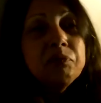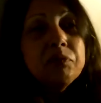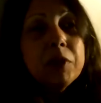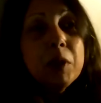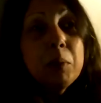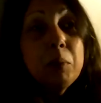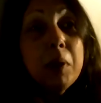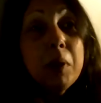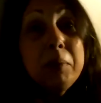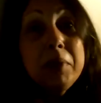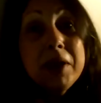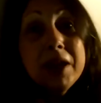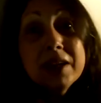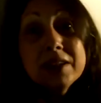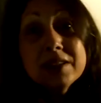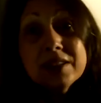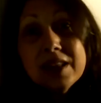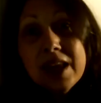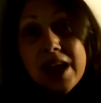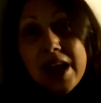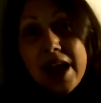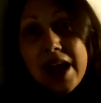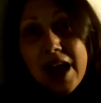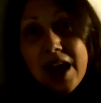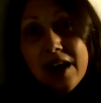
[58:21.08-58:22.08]
But because
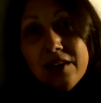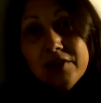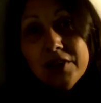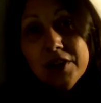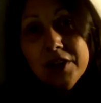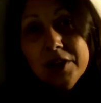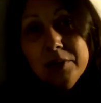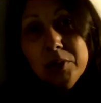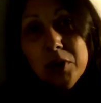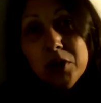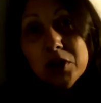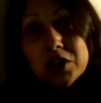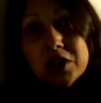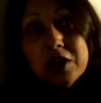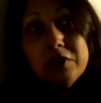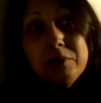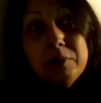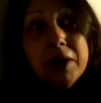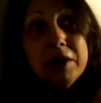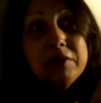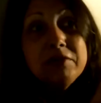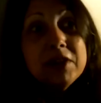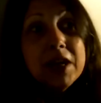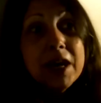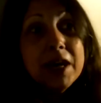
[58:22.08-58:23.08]
they haven't, most of them
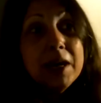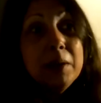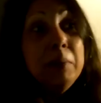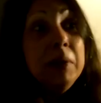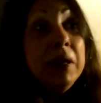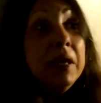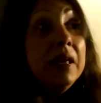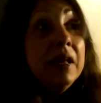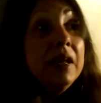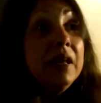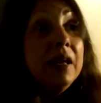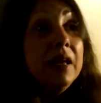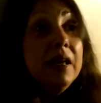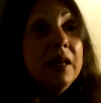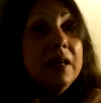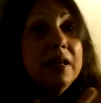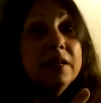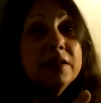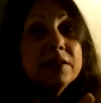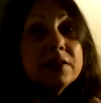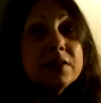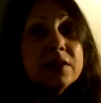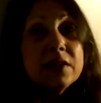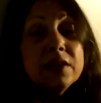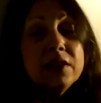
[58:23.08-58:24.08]
have
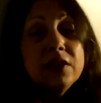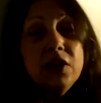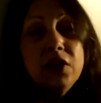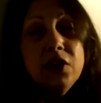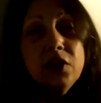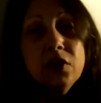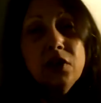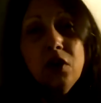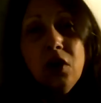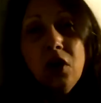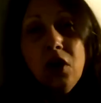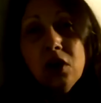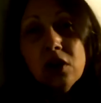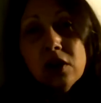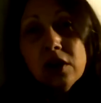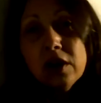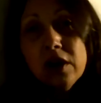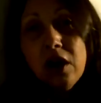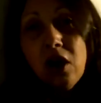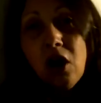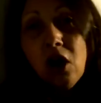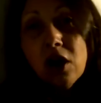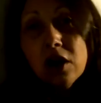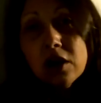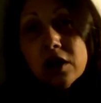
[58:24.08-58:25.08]
diabetes and, all
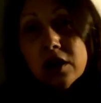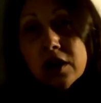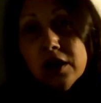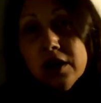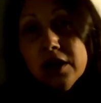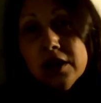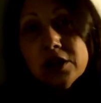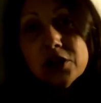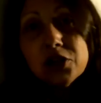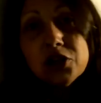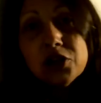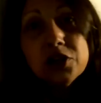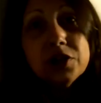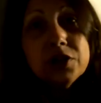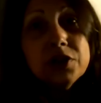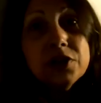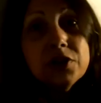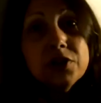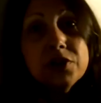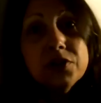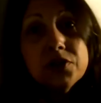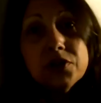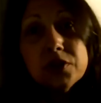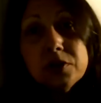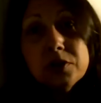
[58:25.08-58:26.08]
heart
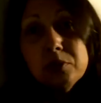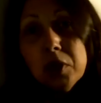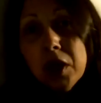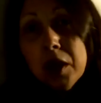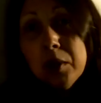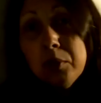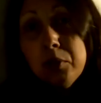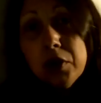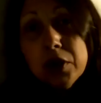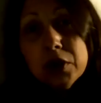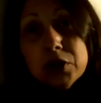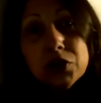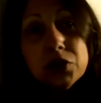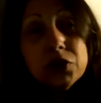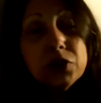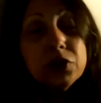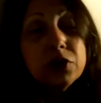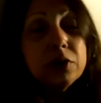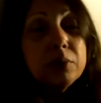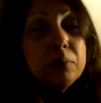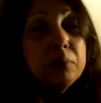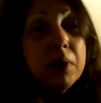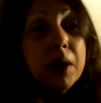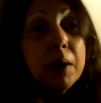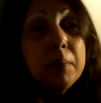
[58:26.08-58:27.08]
conditions, blood
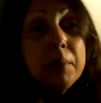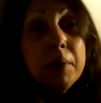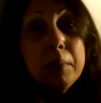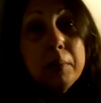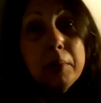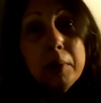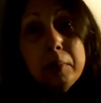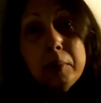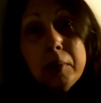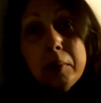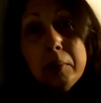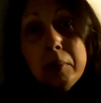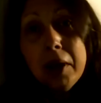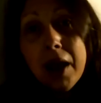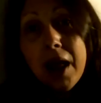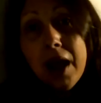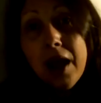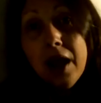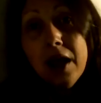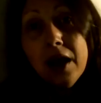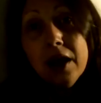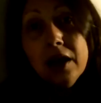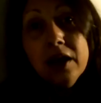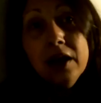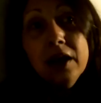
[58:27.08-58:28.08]
pressure, blah, blah, blah, blah,
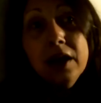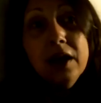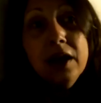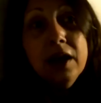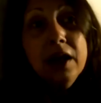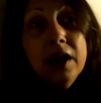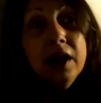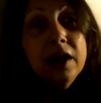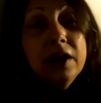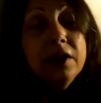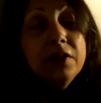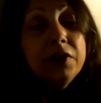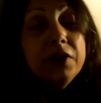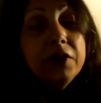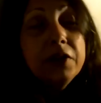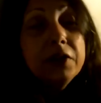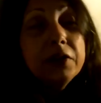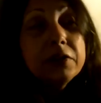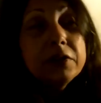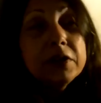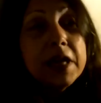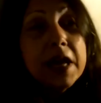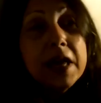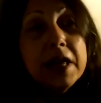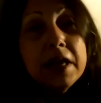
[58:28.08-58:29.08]
blah.
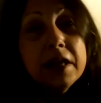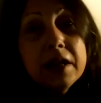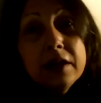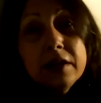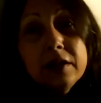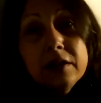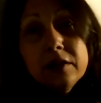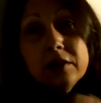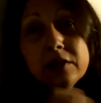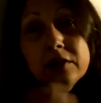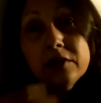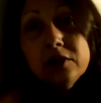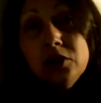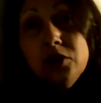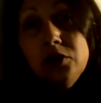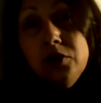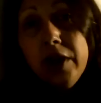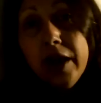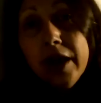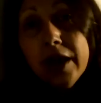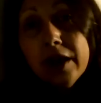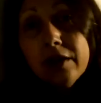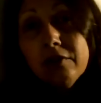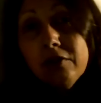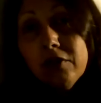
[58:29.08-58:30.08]
They're taking 2
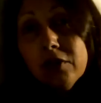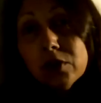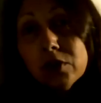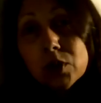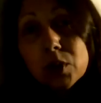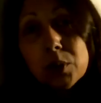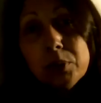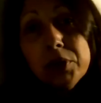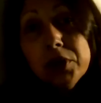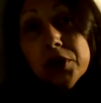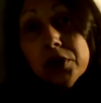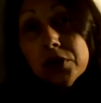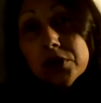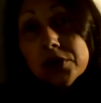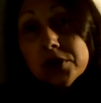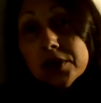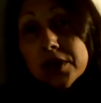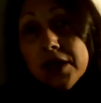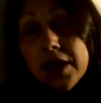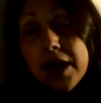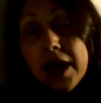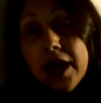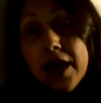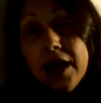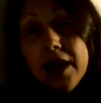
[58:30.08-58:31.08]
handfuls of pills a
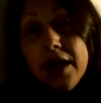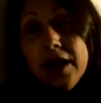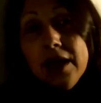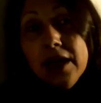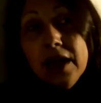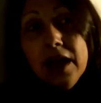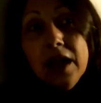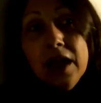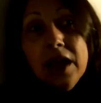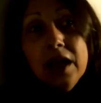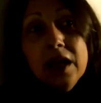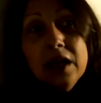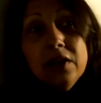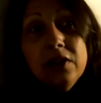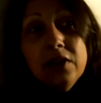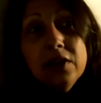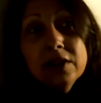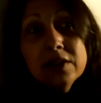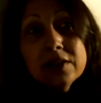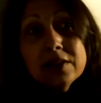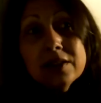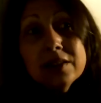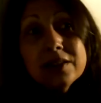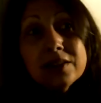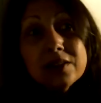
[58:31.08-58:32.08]
day.
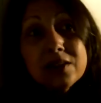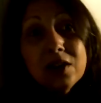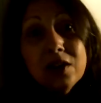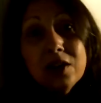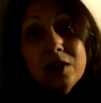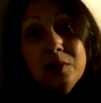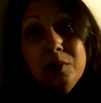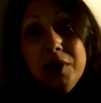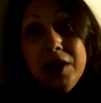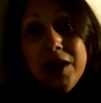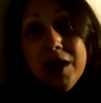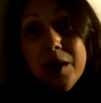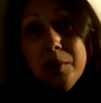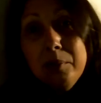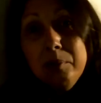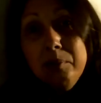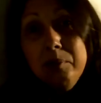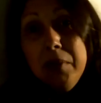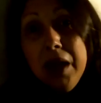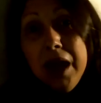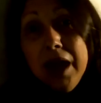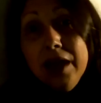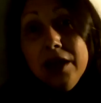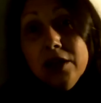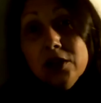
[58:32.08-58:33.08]
This is going to be a
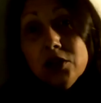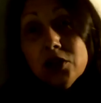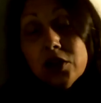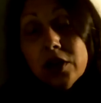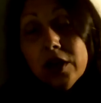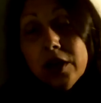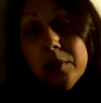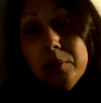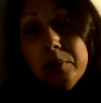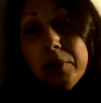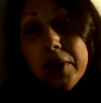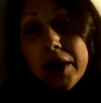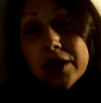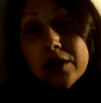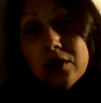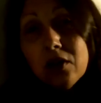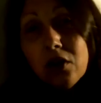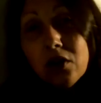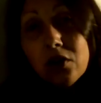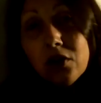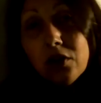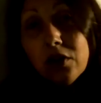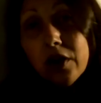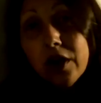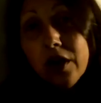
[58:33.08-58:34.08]
major impact
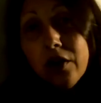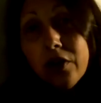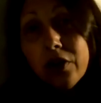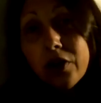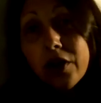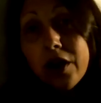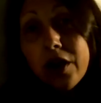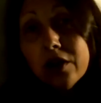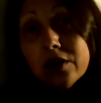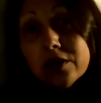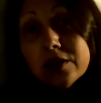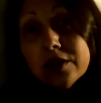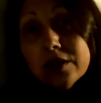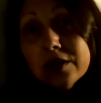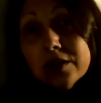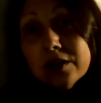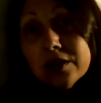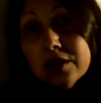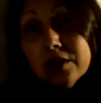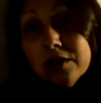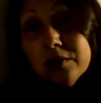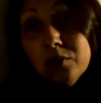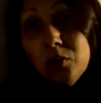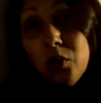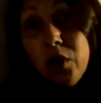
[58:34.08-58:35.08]
on our healthcare
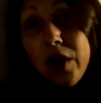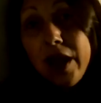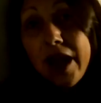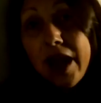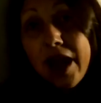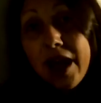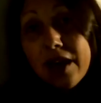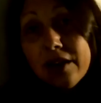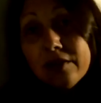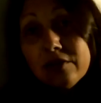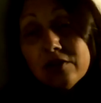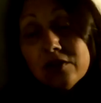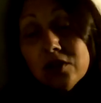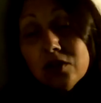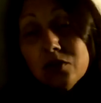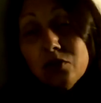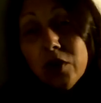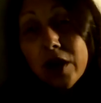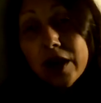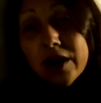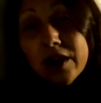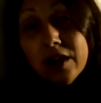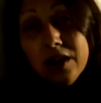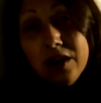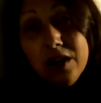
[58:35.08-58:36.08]
system. We have to
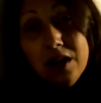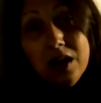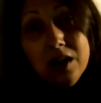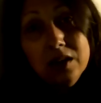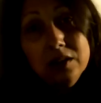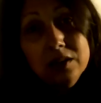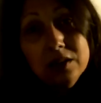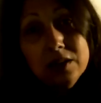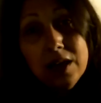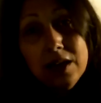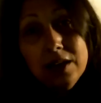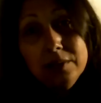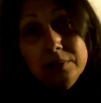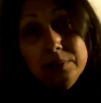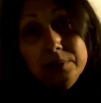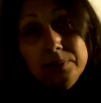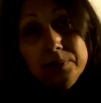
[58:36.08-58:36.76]
recognize that.